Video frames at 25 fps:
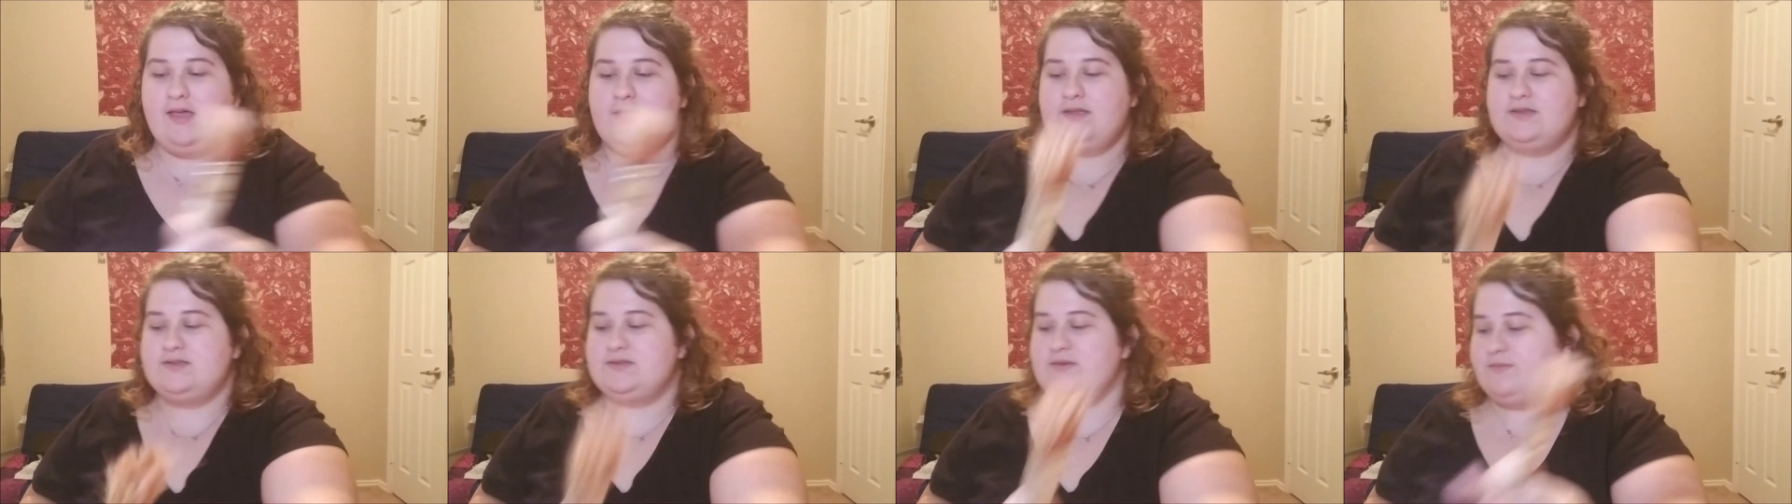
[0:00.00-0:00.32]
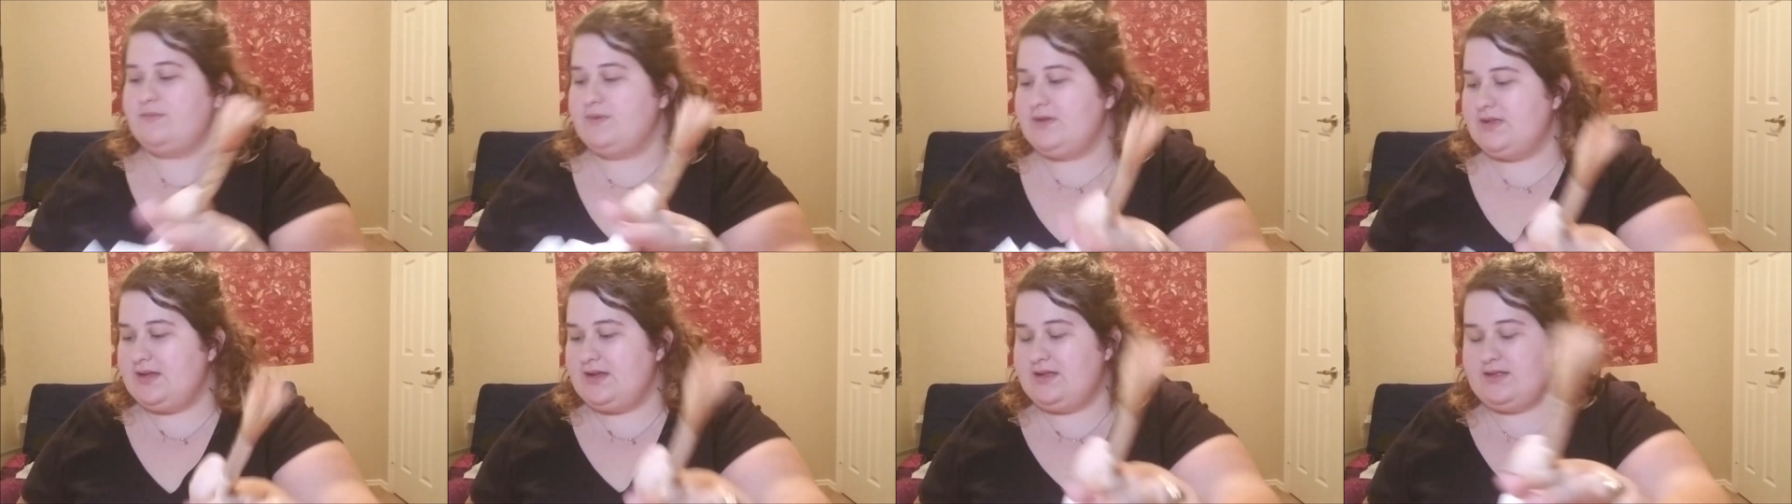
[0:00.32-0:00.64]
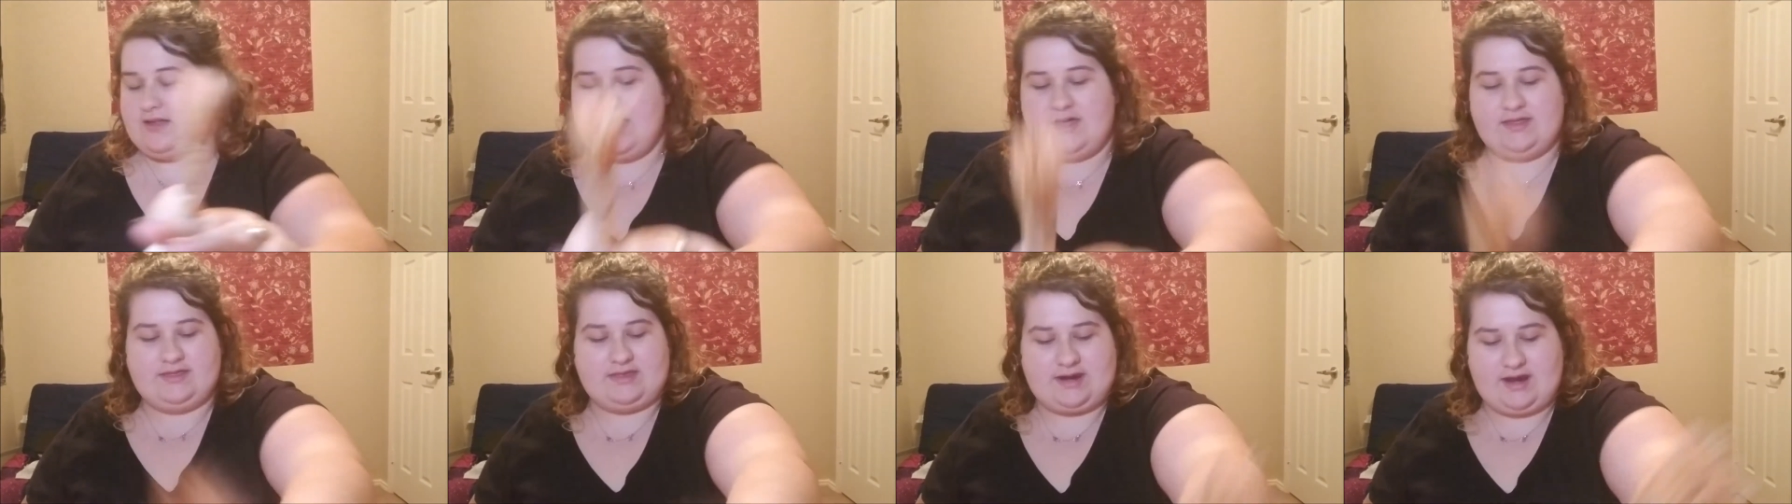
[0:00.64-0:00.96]
So I'm really
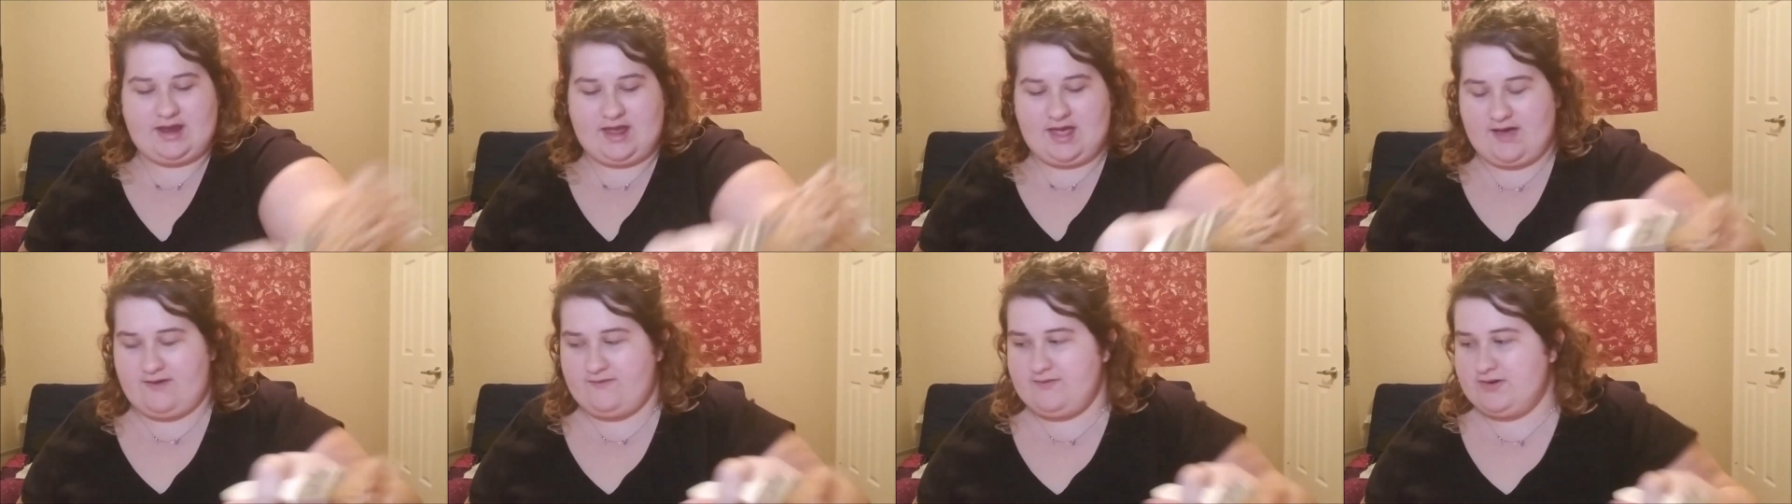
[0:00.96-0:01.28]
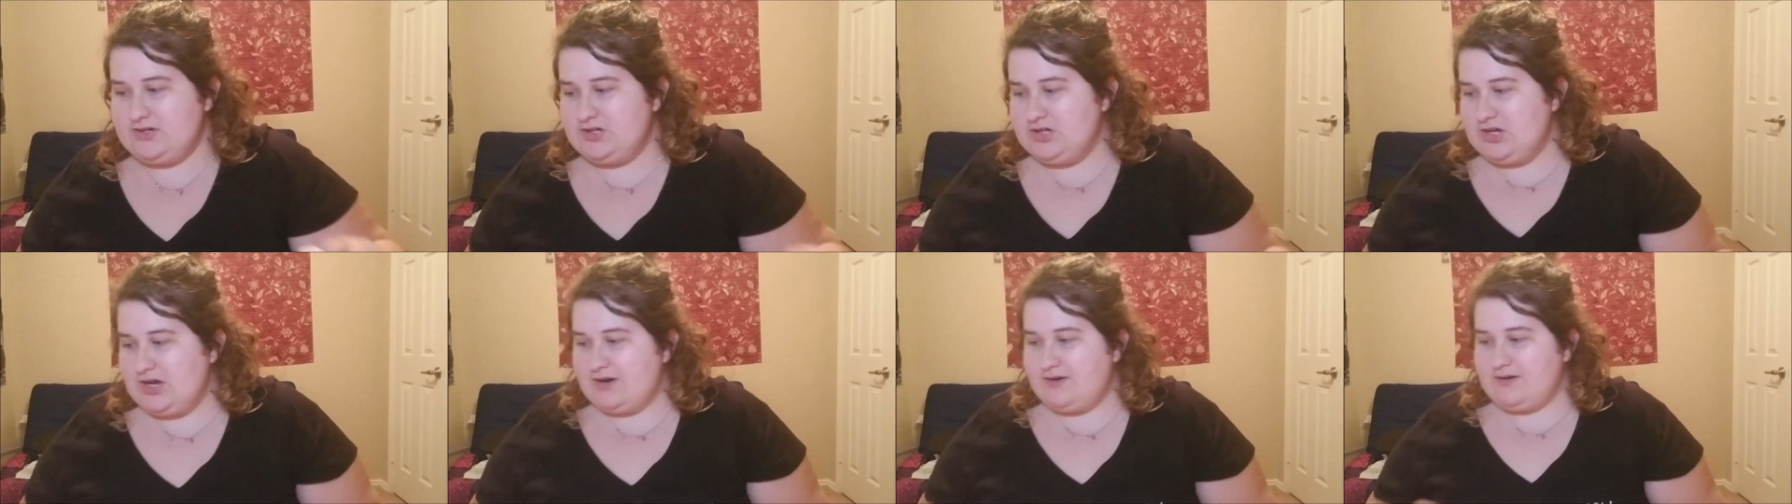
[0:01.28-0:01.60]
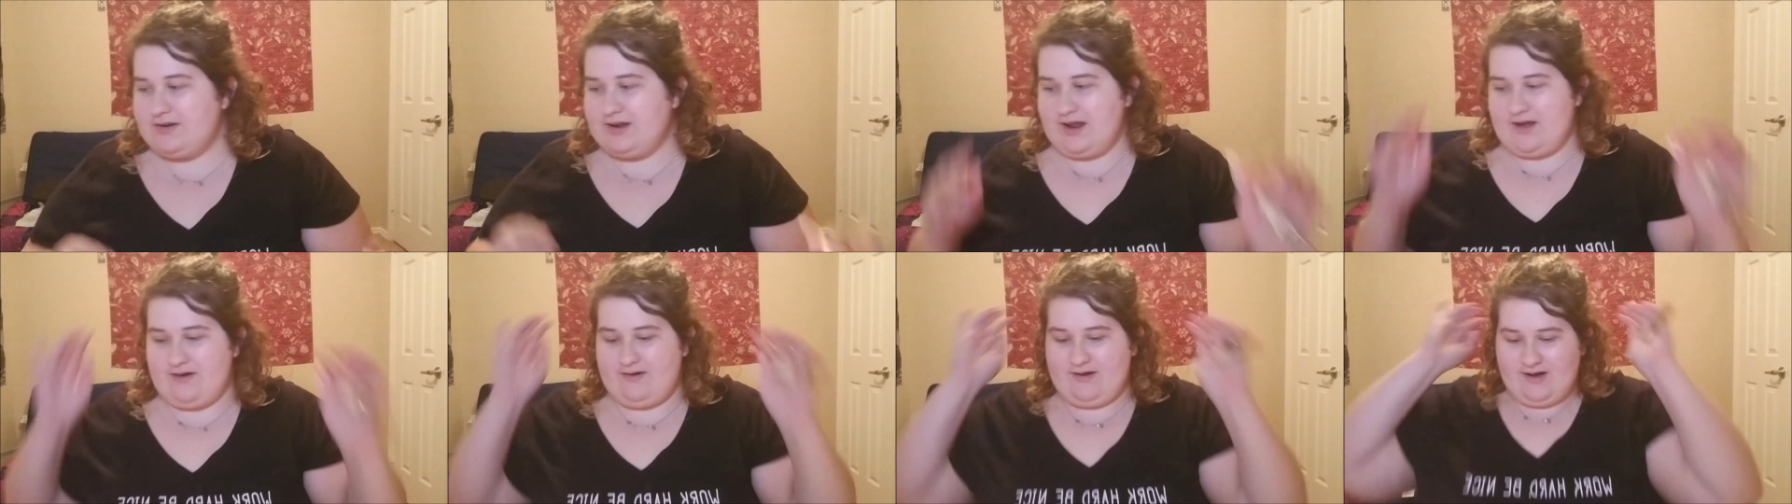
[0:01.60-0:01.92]
glad that I have a channel now.